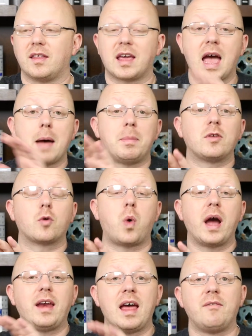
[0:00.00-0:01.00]
The cap is
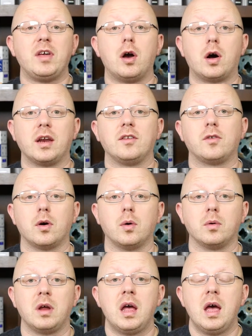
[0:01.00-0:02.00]
quite heavy on its
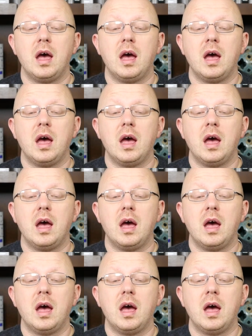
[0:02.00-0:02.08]
own,